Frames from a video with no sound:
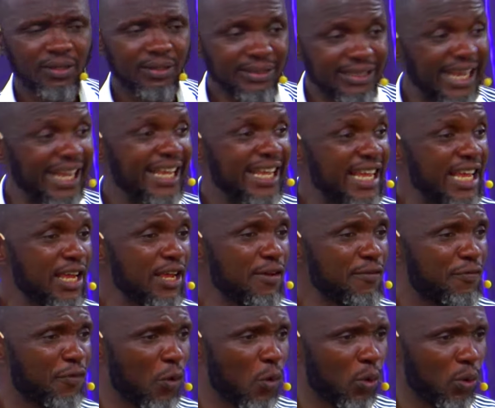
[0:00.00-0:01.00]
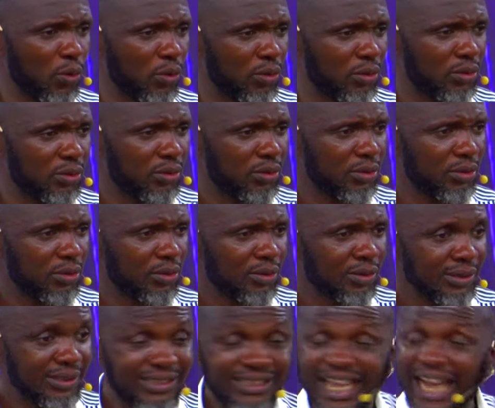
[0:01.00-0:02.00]
the evil
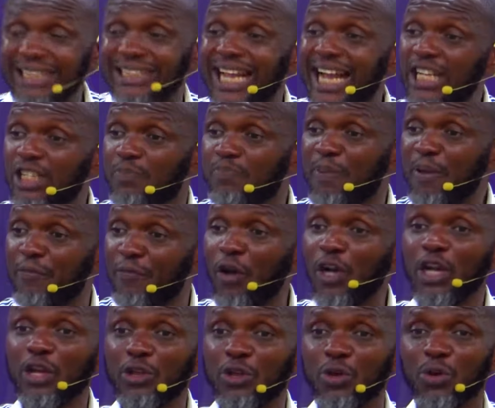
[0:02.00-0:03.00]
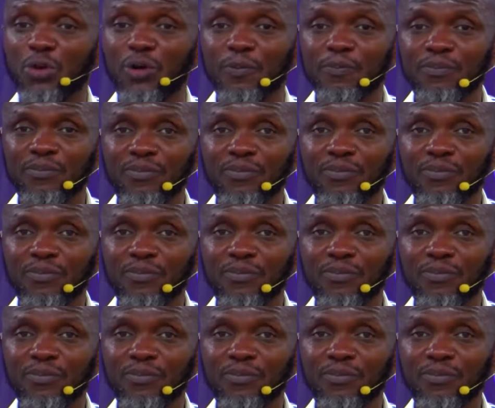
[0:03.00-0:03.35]
that has befallen you.